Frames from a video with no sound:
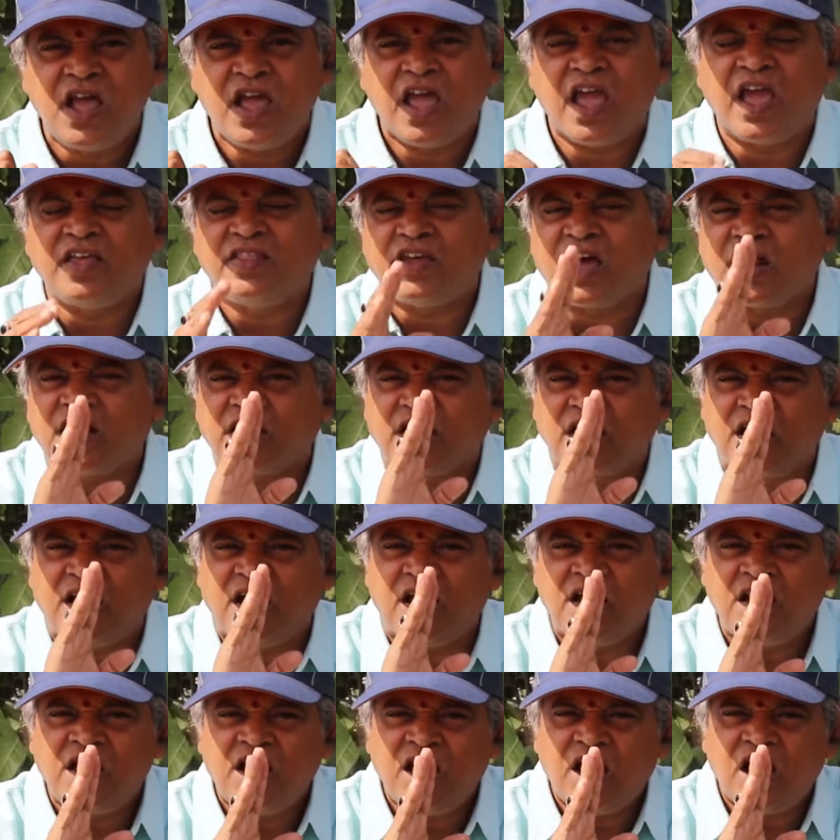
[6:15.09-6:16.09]

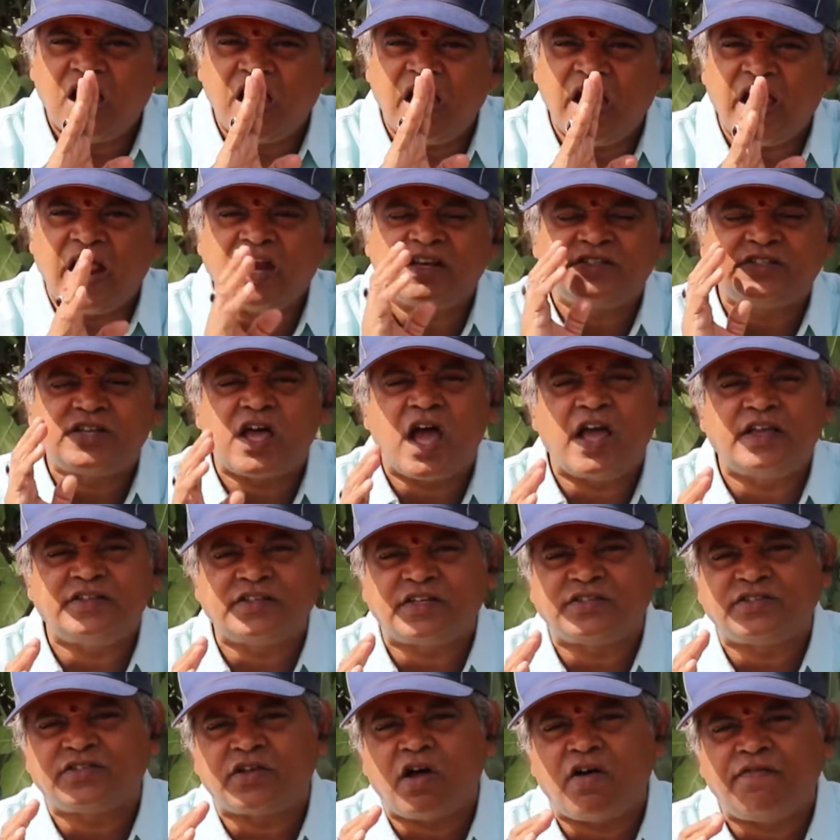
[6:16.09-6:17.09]
either
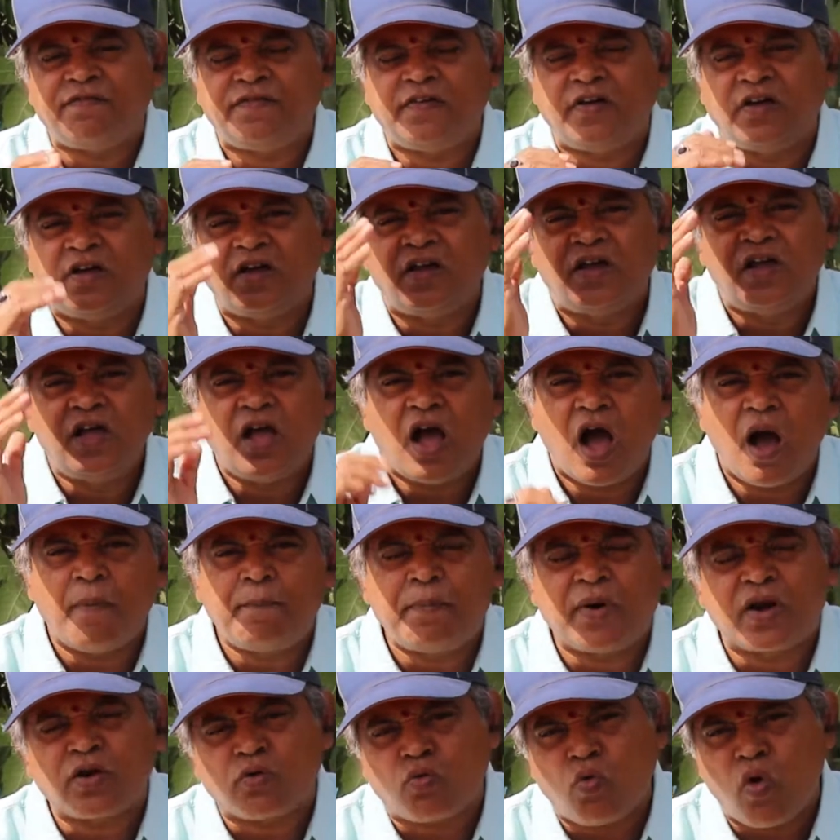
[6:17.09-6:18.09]
incisors of
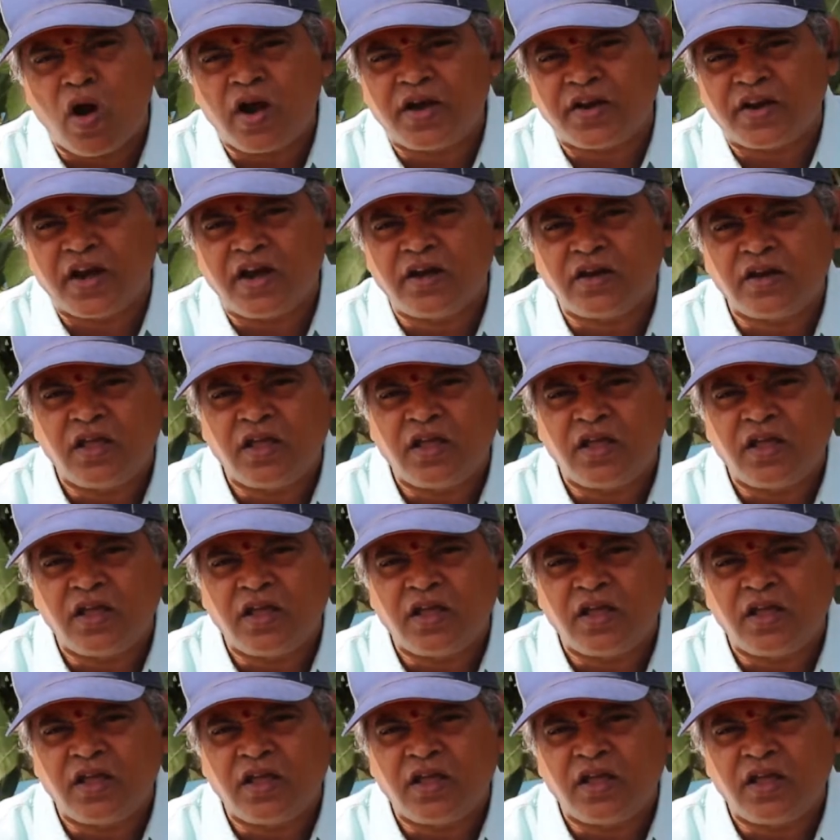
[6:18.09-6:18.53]
upper quadrant